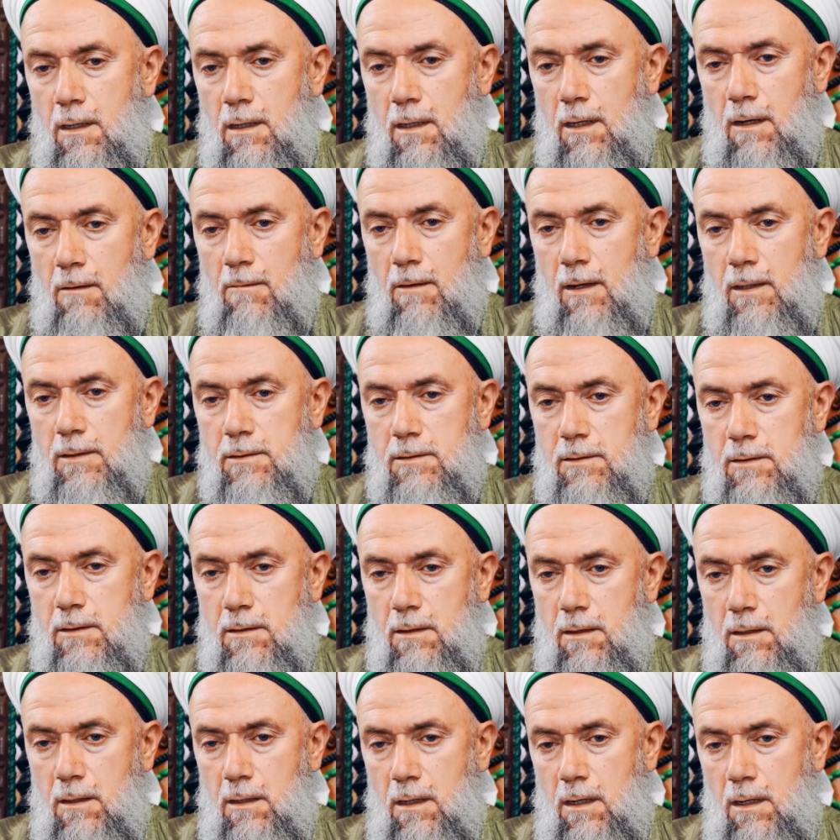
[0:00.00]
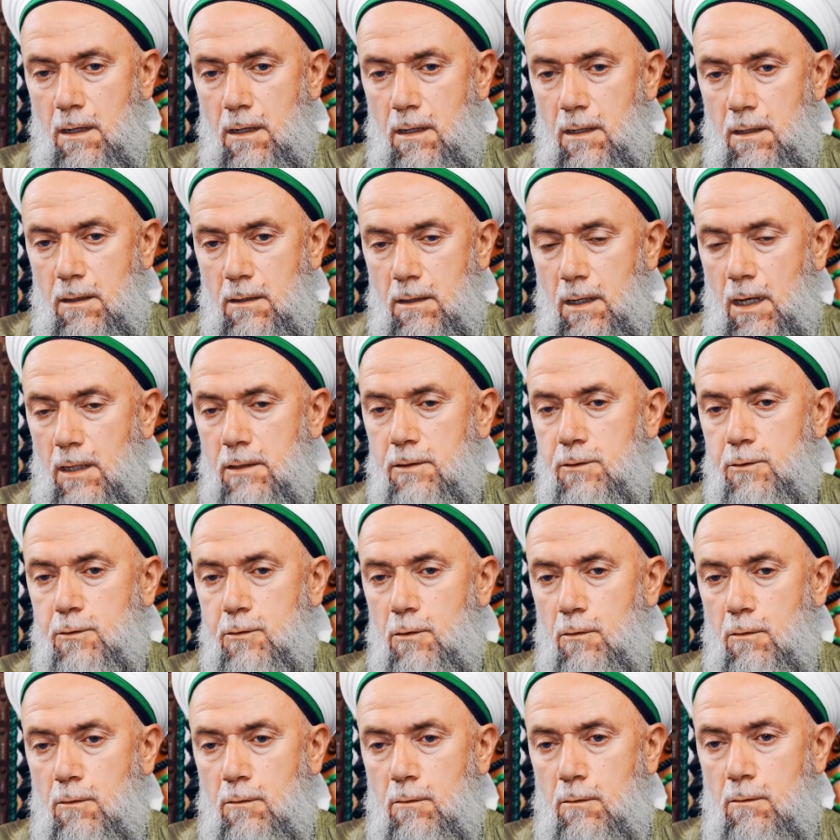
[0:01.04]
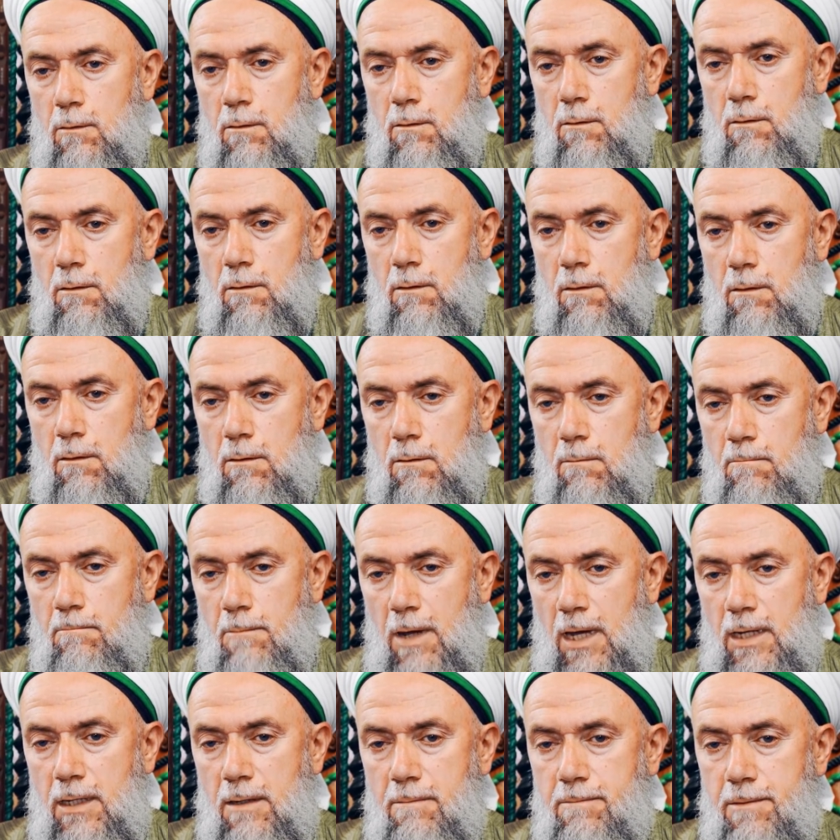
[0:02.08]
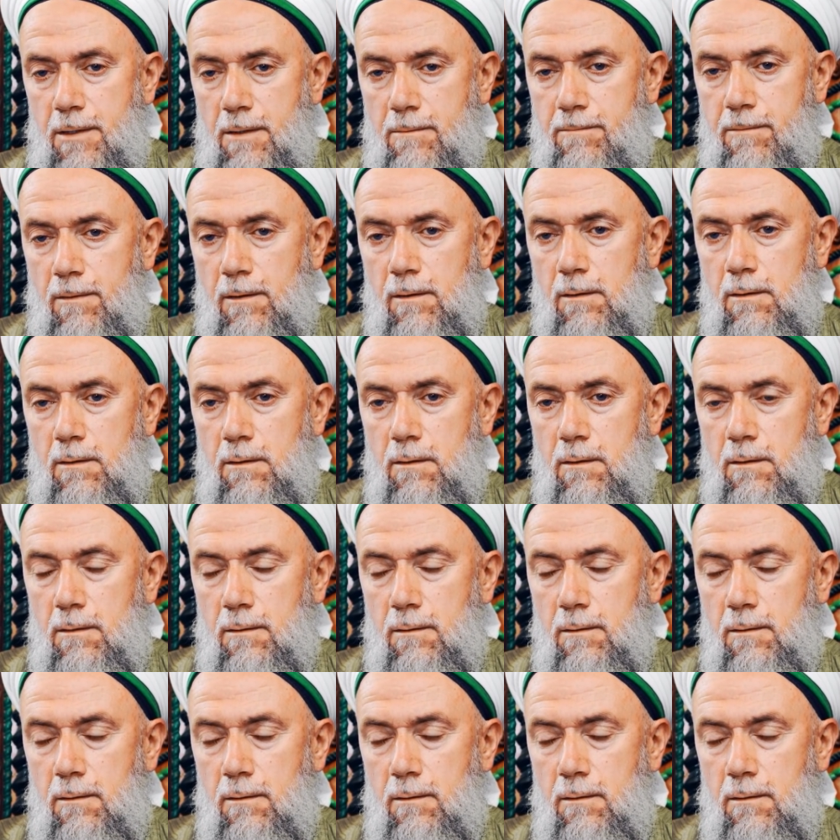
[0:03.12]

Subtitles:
There was not so many people,